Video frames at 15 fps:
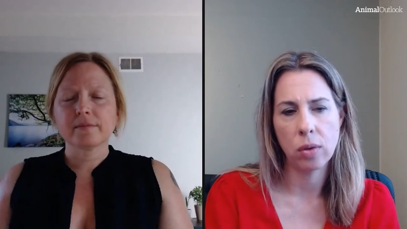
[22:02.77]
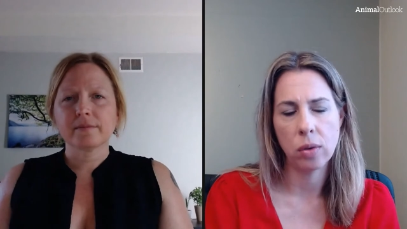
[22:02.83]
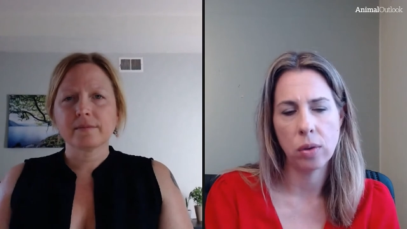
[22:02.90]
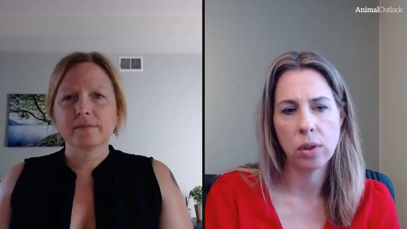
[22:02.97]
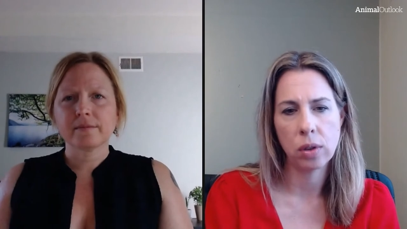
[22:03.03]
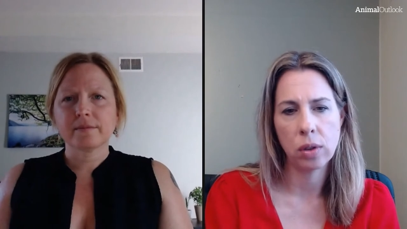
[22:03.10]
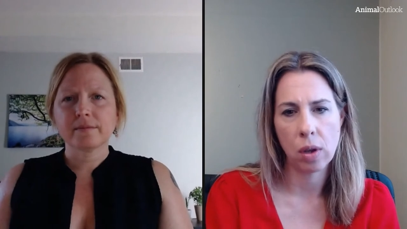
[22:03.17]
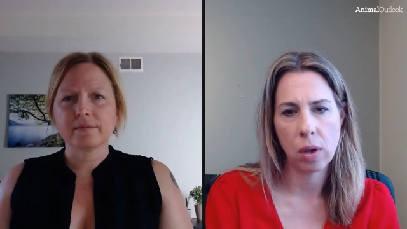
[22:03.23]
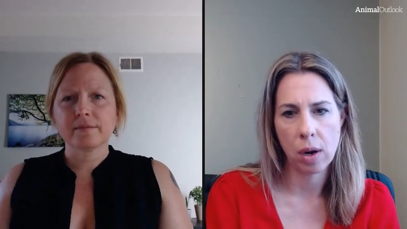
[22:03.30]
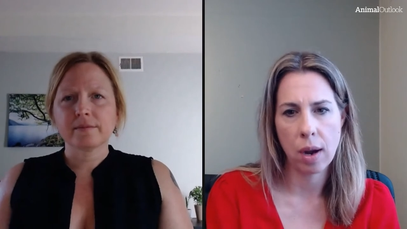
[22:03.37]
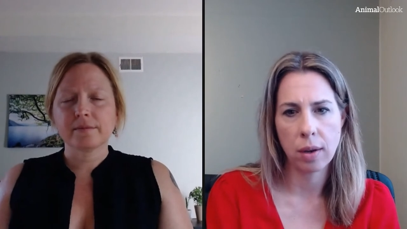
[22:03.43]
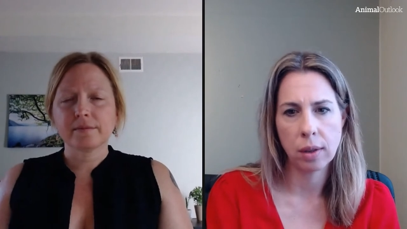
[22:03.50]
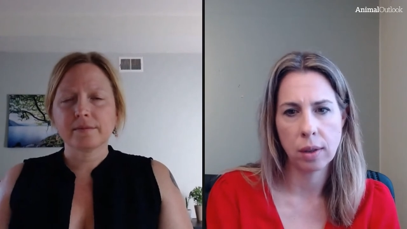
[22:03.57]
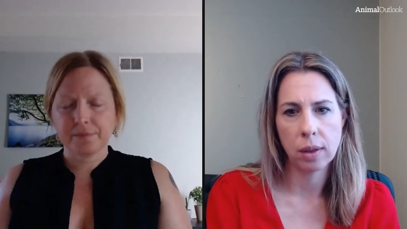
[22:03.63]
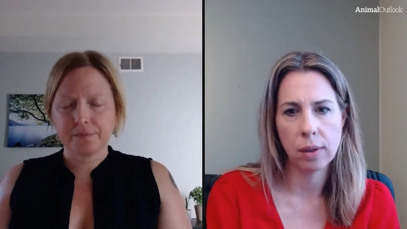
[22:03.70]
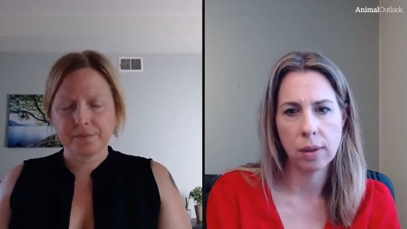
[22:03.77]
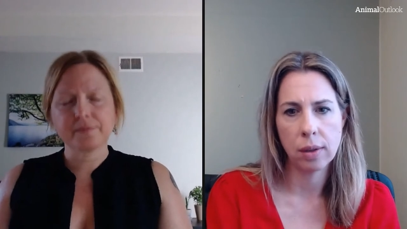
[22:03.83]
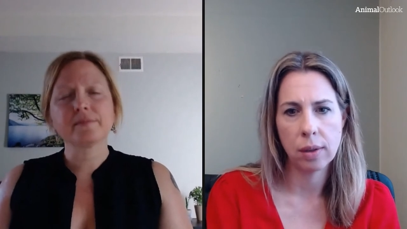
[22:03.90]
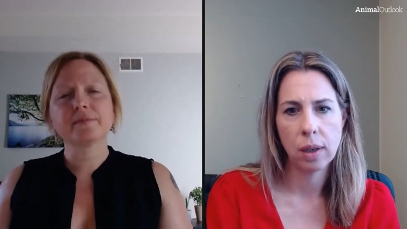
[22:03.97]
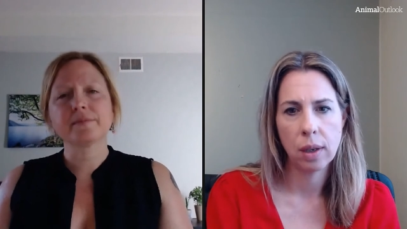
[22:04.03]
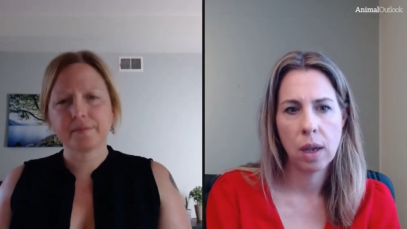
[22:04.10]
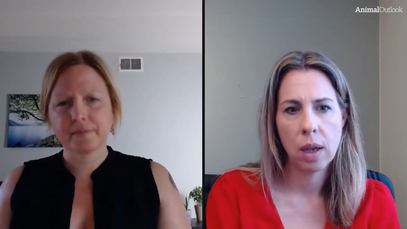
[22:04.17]
Speaker 1: slaughterhouses
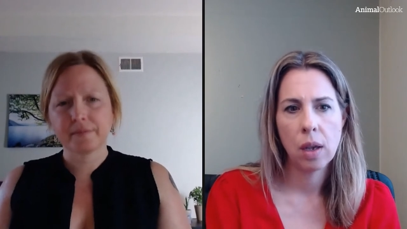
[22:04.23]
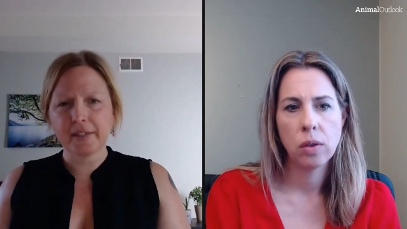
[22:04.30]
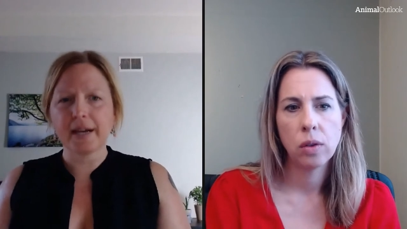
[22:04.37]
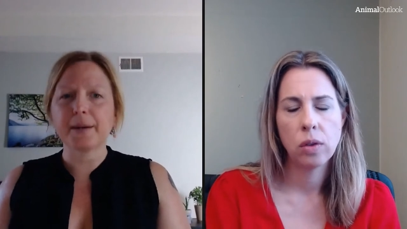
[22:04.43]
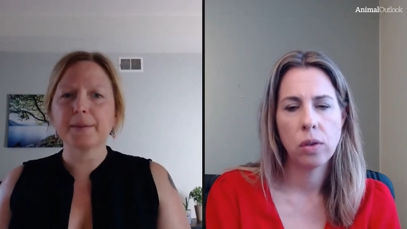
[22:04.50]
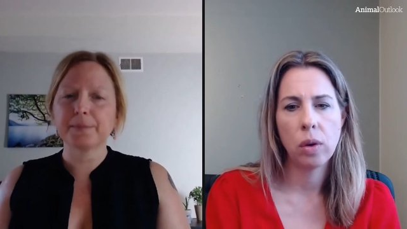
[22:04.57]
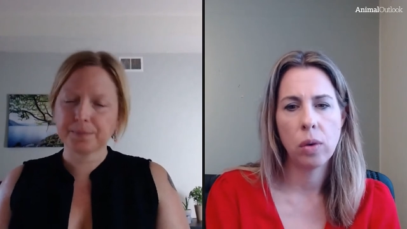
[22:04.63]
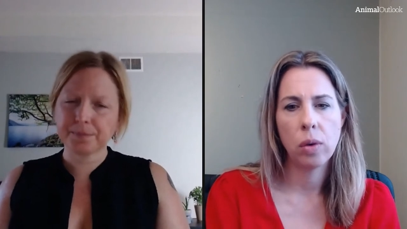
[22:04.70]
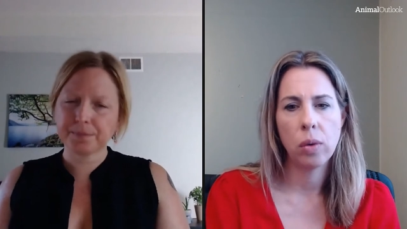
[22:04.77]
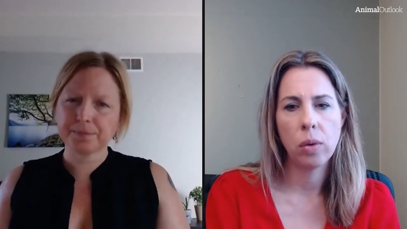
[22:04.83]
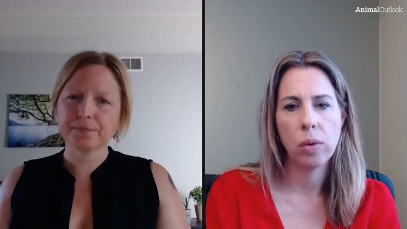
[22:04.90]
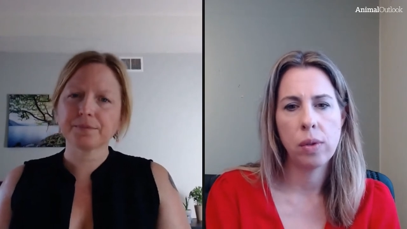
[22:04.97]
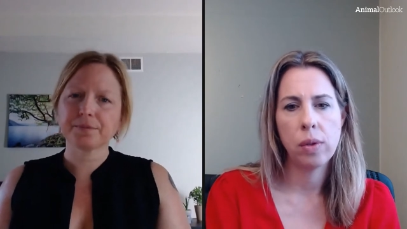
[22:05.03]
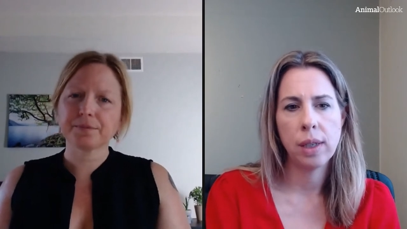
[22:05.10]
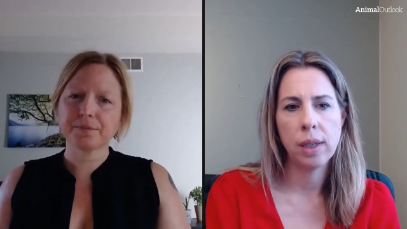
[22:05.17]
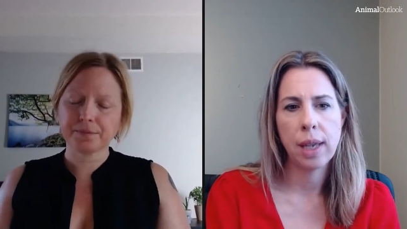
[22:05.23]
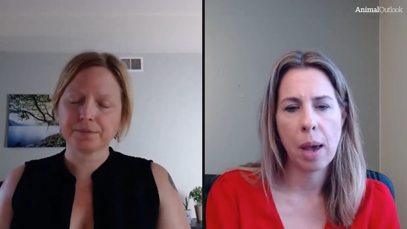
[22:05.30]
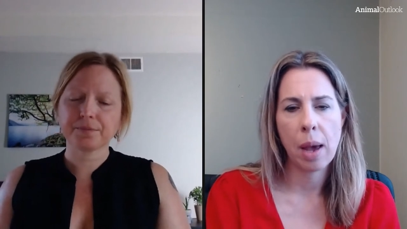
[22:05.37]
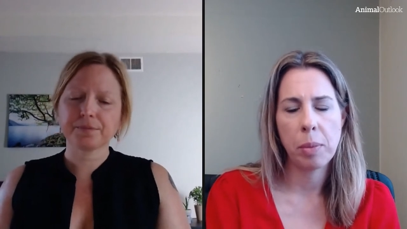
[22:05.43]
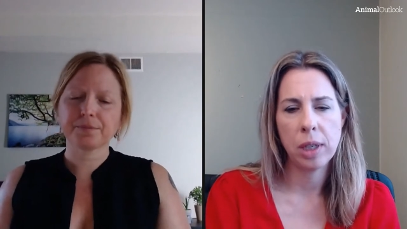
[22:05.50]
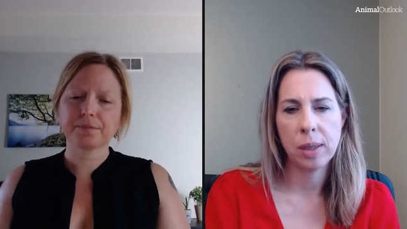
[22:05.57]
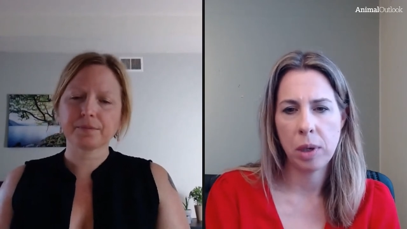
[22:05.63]
yeah so this happened
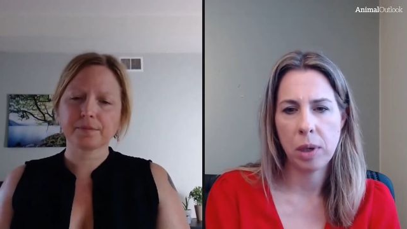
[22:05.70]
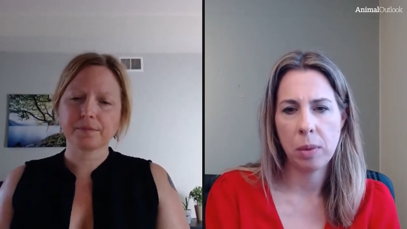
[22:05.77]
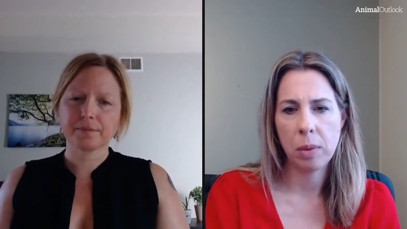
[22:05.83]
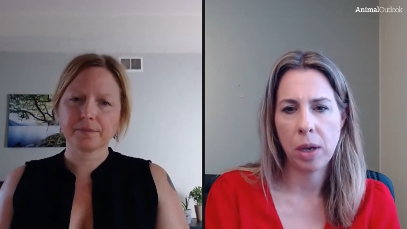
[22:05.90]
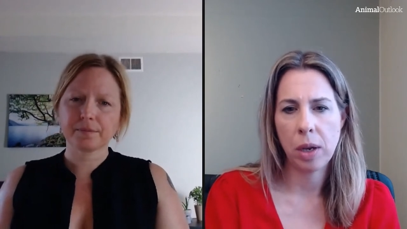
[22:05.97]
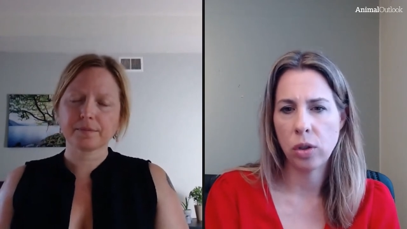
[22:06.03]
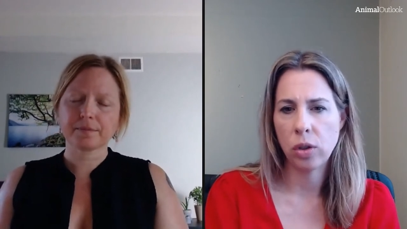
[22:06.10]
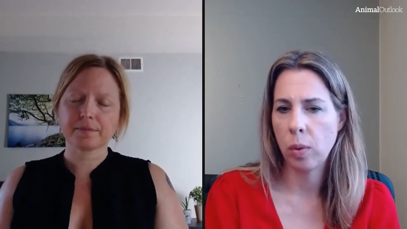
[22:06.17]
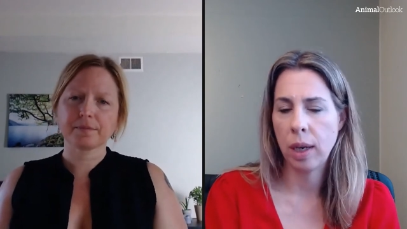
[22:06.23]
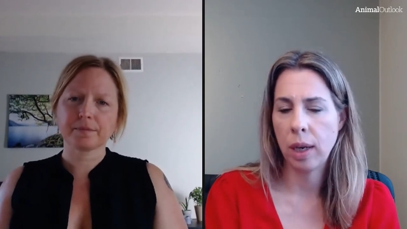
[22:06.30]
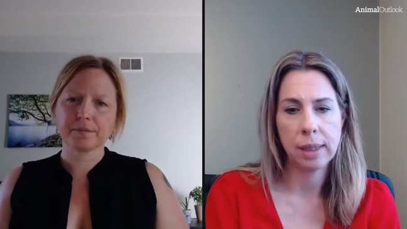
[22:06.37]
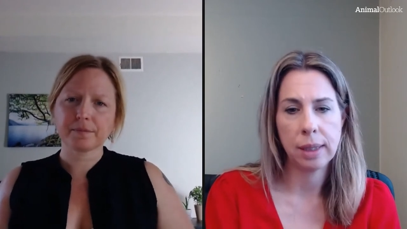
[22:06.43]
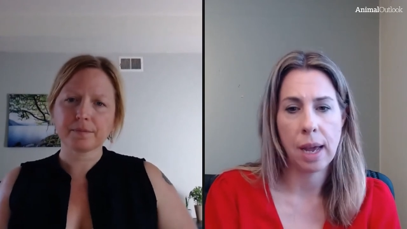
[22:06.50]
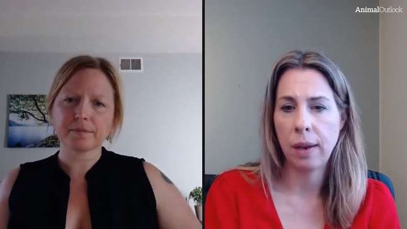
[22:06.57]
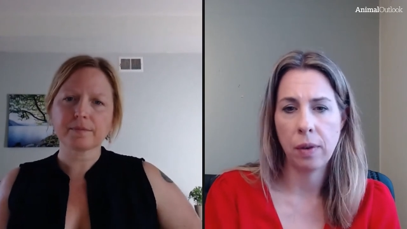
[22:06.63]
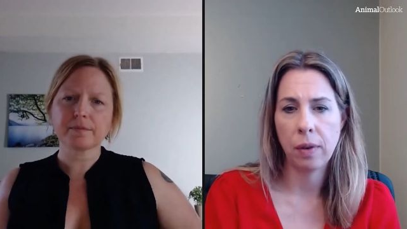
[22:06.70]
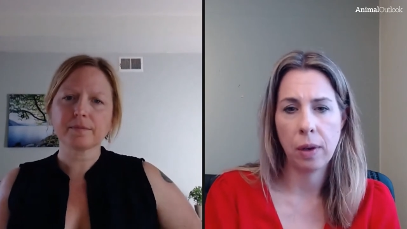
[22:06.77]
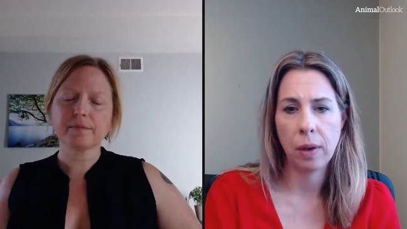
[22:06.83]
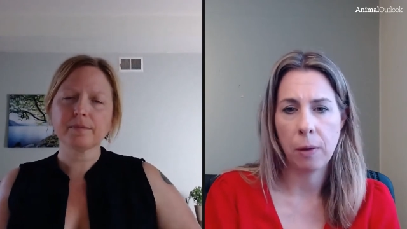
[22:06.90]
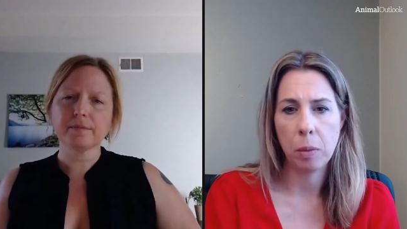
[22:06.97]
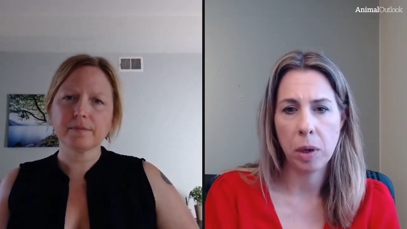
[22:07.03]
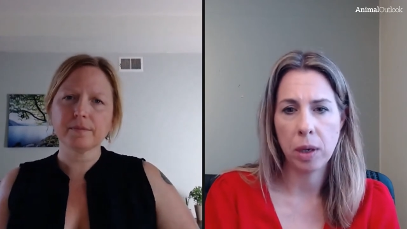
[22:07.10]
to be a major one it's not even the
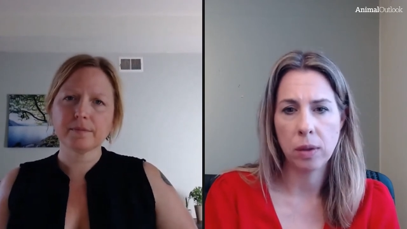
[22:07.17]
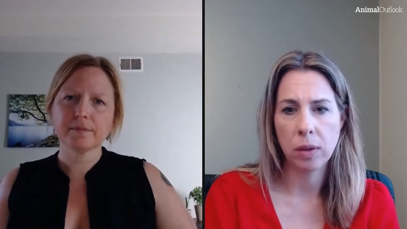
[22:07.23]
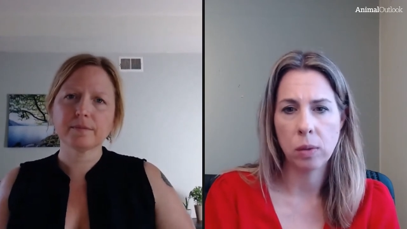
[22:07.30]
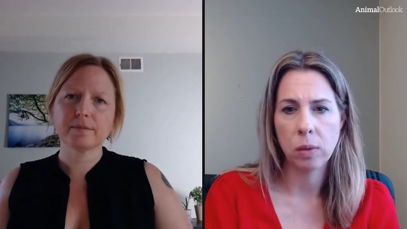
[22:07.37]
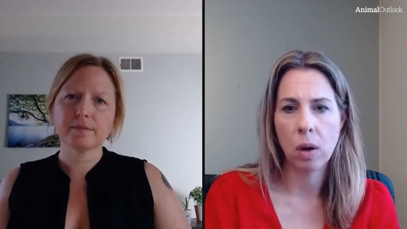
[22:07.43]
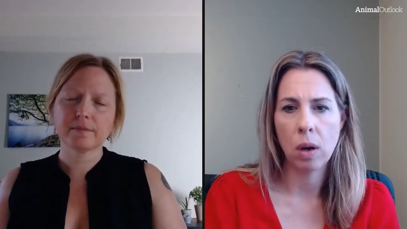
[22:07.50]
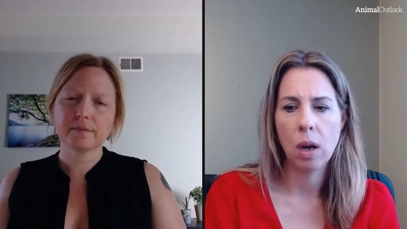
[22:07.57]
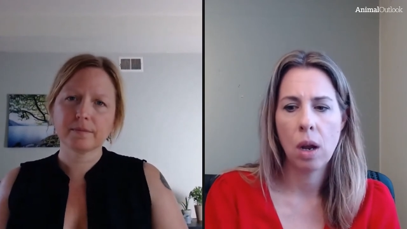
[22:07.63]
biggest one